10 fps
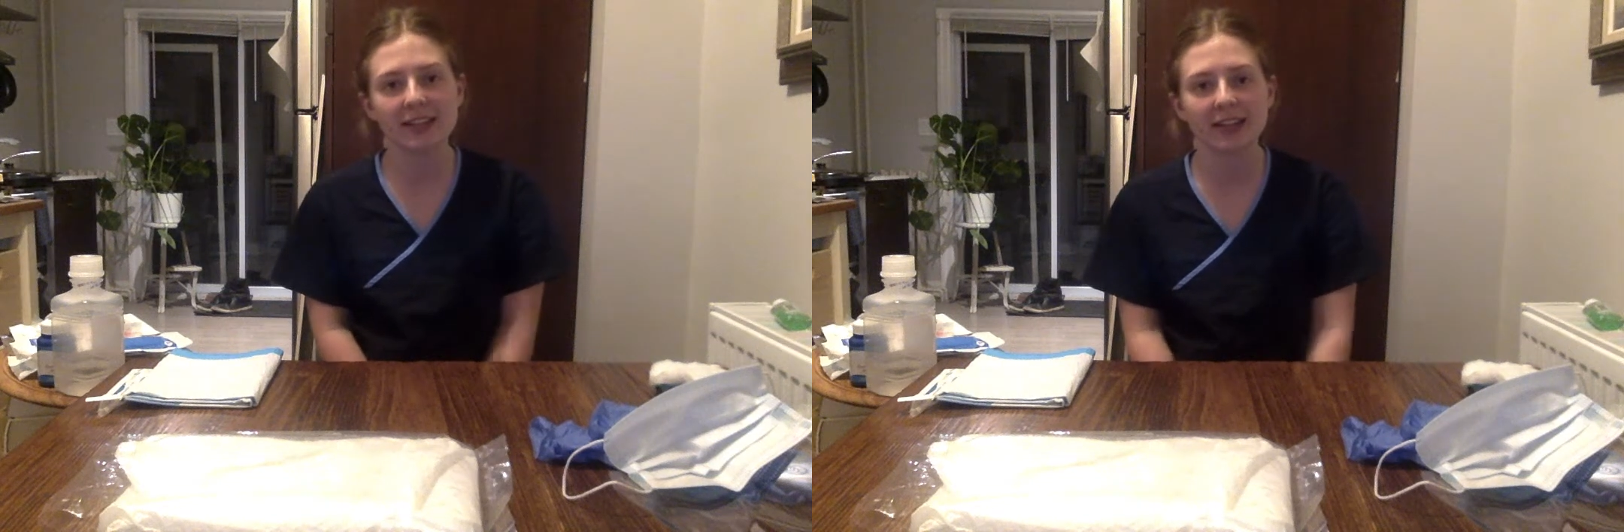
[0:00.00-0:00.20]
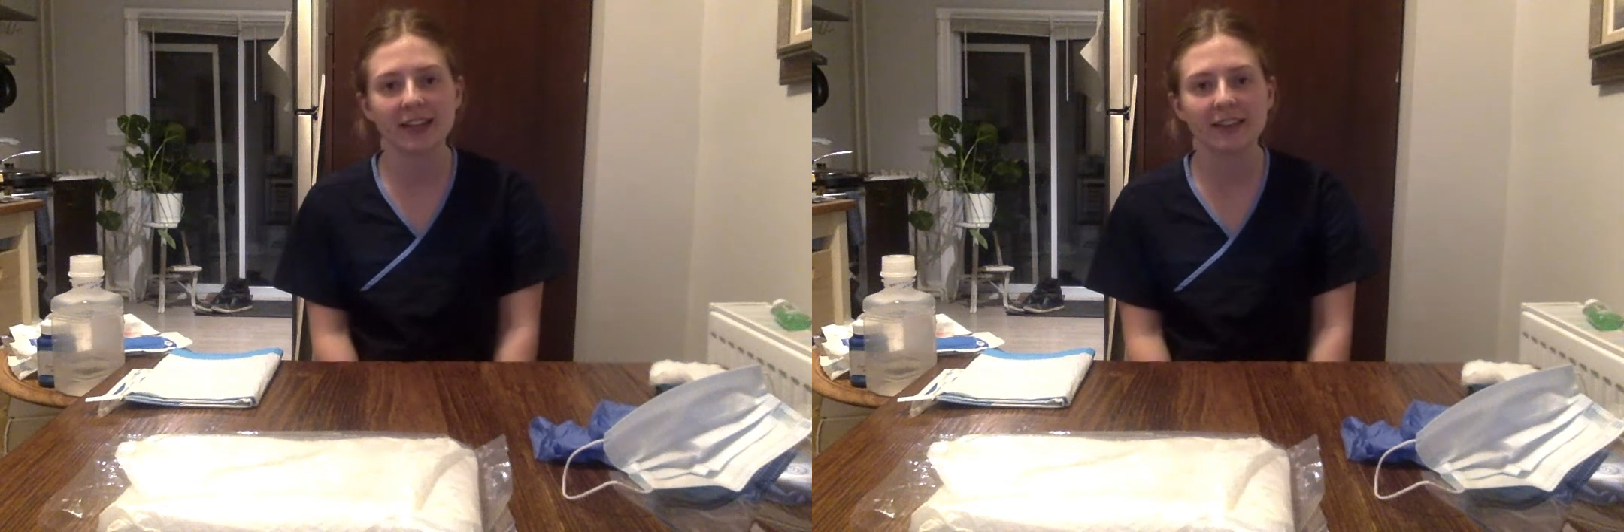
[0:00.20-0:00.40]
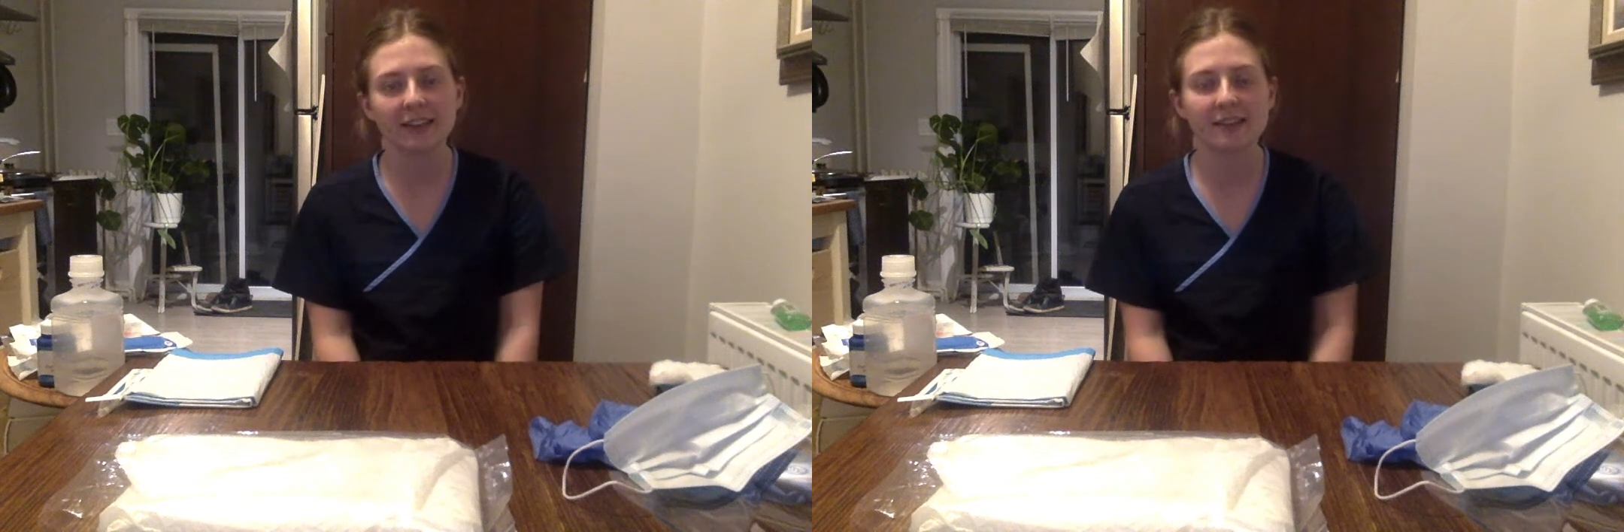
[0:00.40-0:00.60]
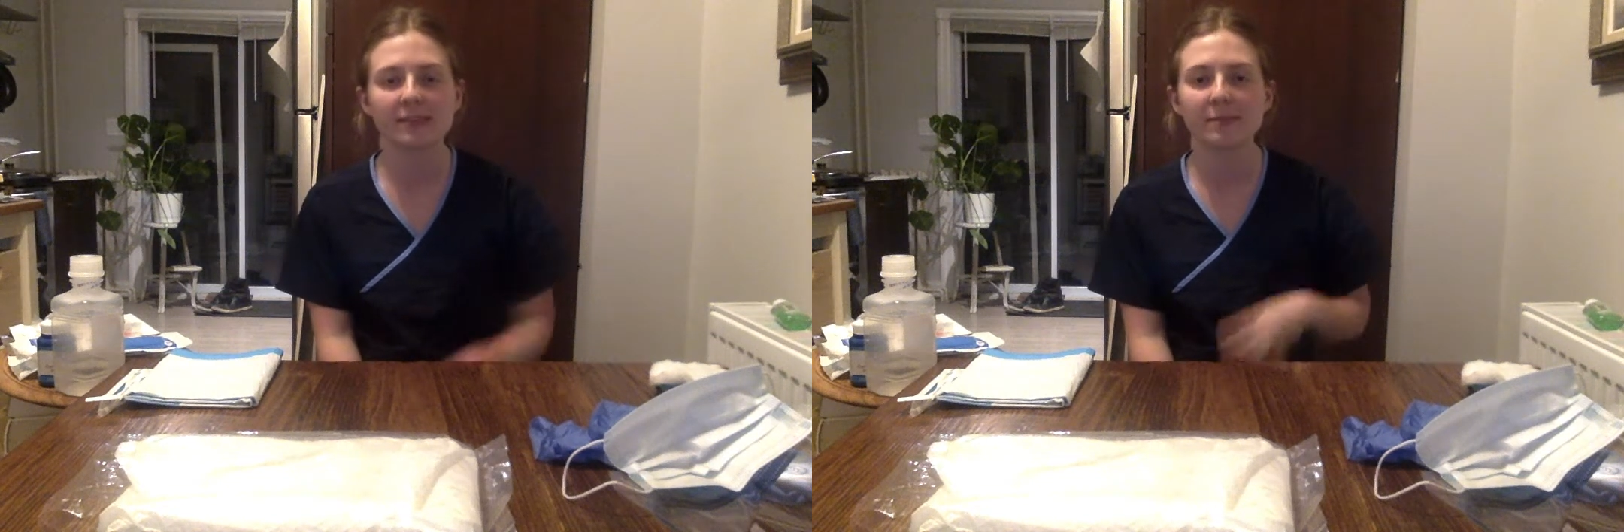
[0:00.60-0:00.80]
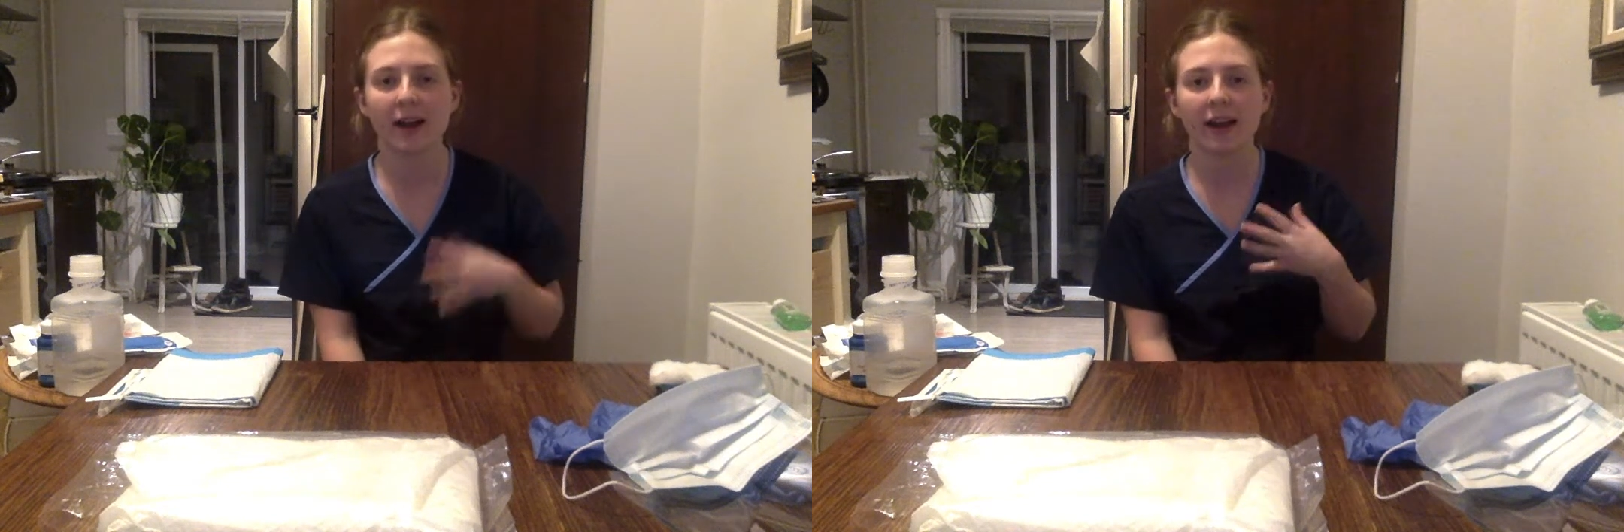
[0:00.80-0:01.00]
Dunning, and this
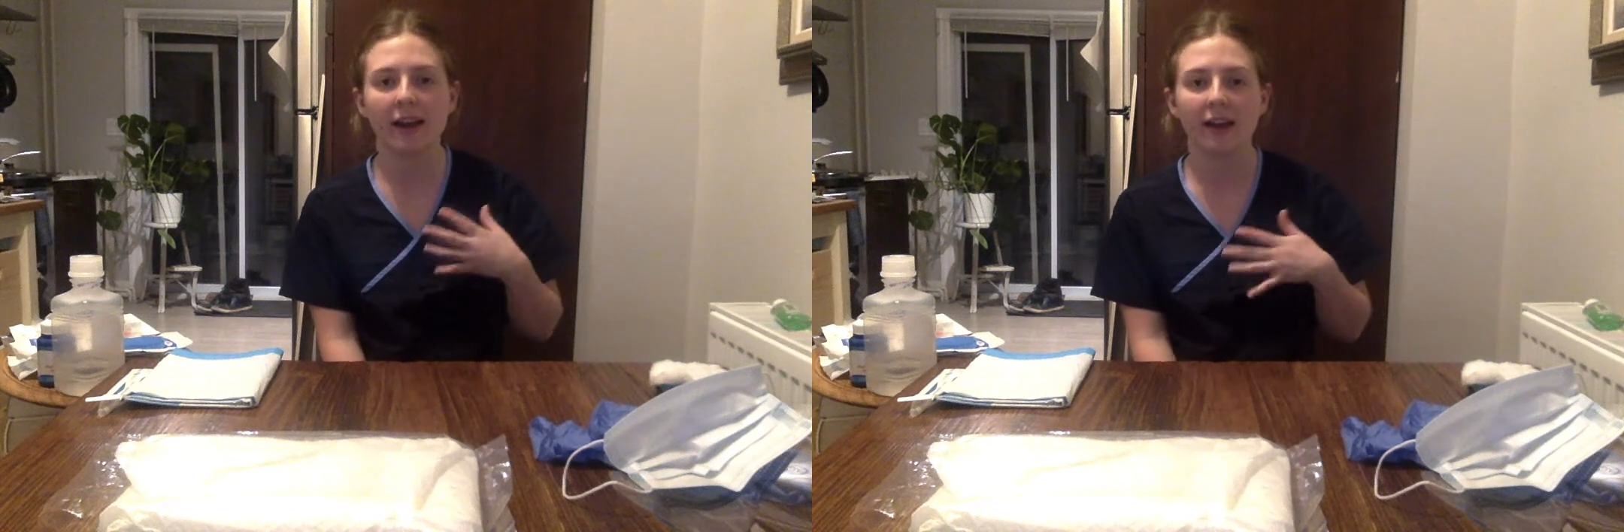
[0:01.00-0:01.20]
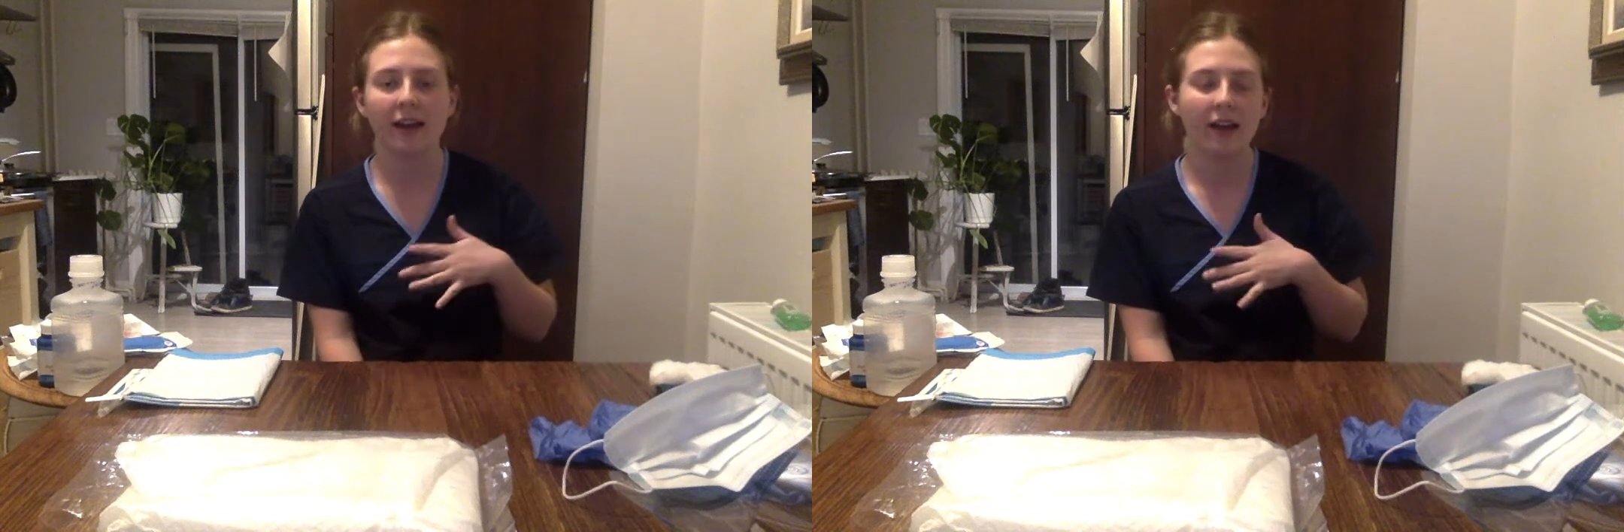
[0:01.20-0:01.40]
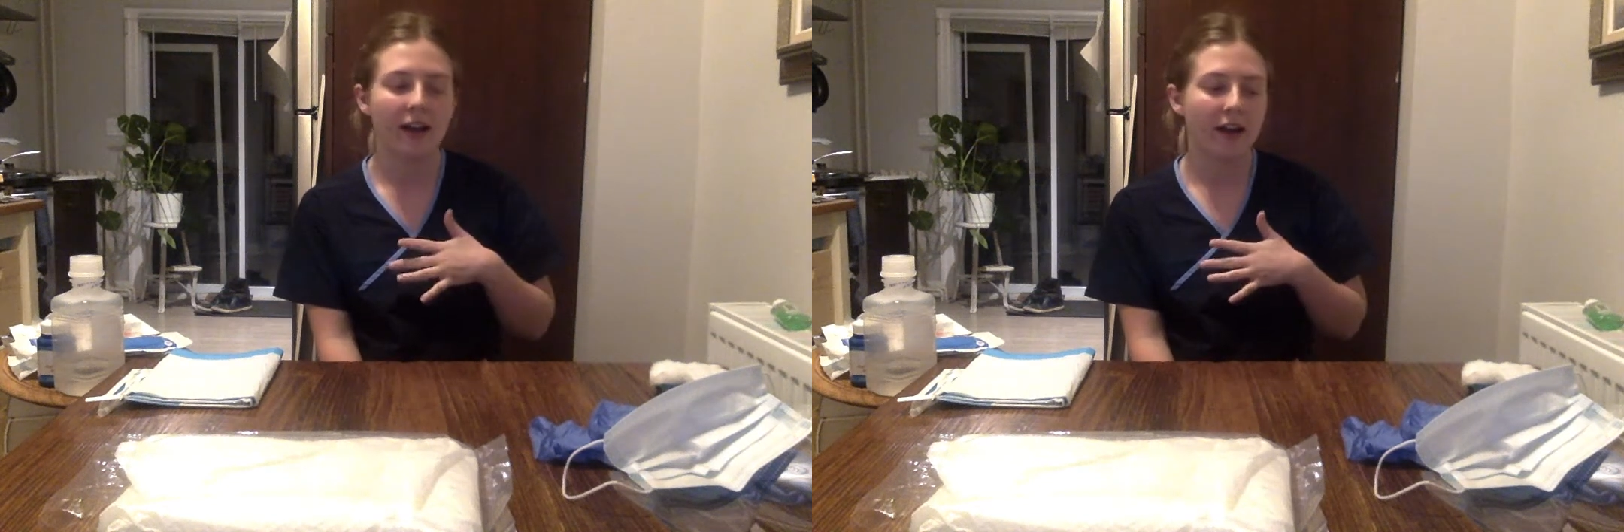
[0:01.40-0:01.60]
is my